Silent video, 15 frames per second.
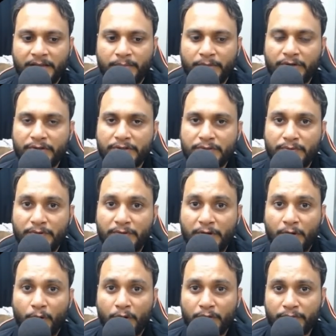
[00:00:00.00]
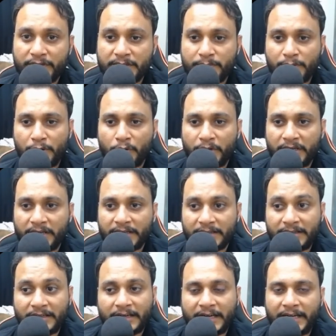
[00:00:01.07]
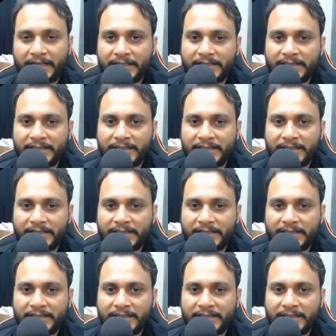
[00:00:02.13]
because we will always be looking at the right